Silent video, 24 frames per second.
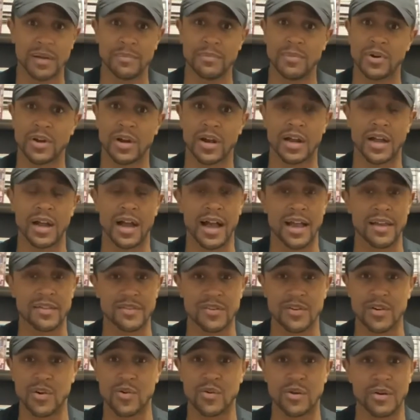or a
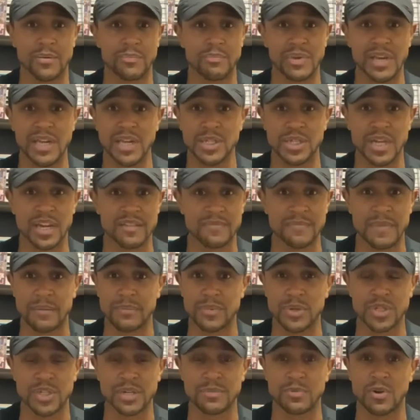Costco or a BJ's
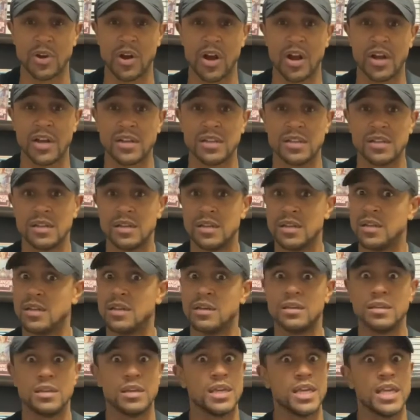membership card,
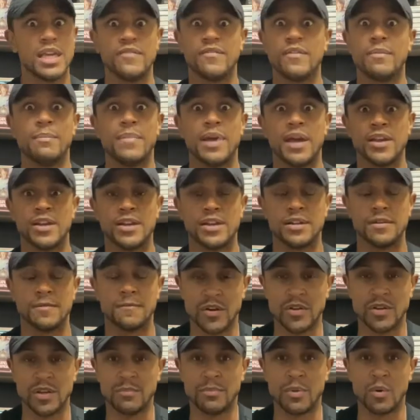even better.
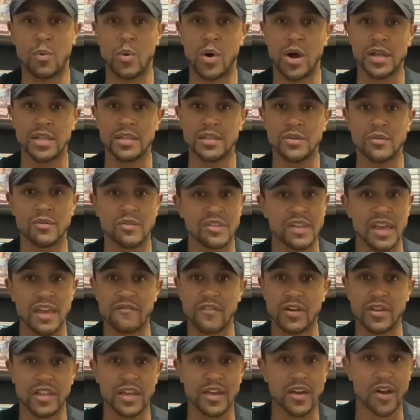Number one, you save
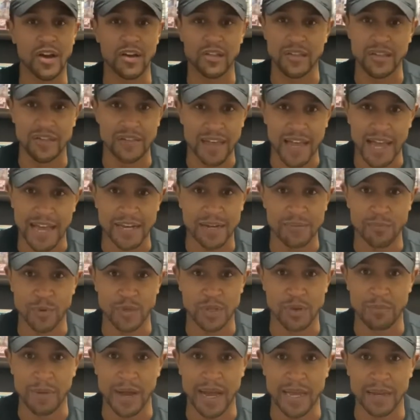on the cost of the item when
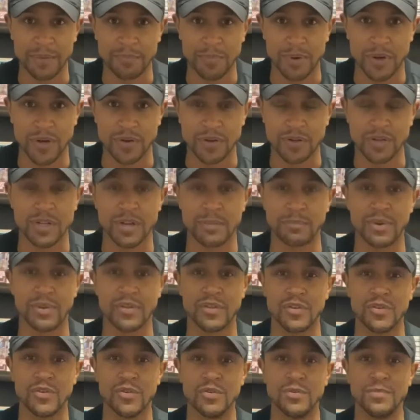you buy in bulk. Number
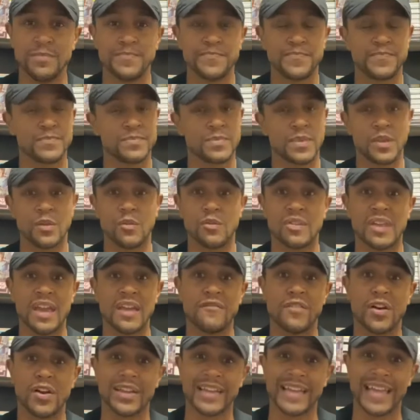two, you
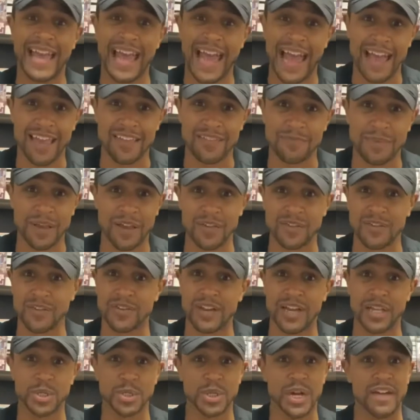save on gas because you're
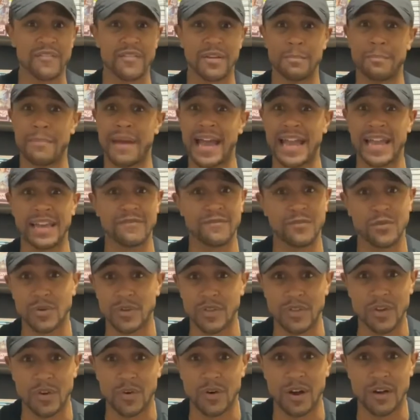not driving back and
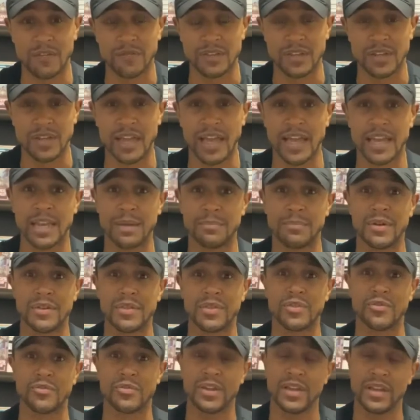forth so often. And number
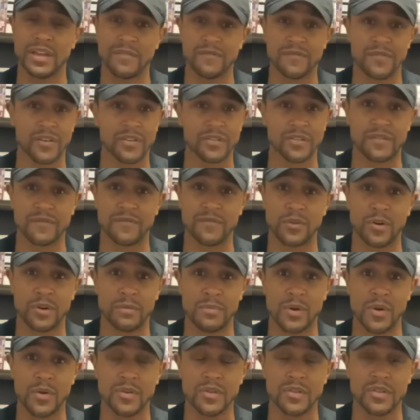three, first and
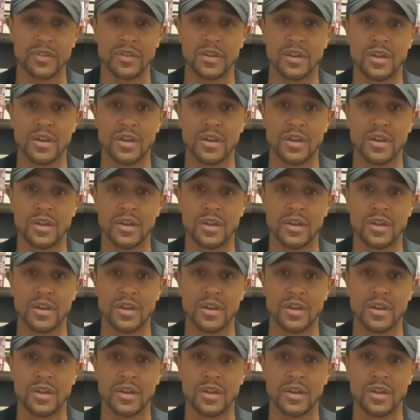foremost,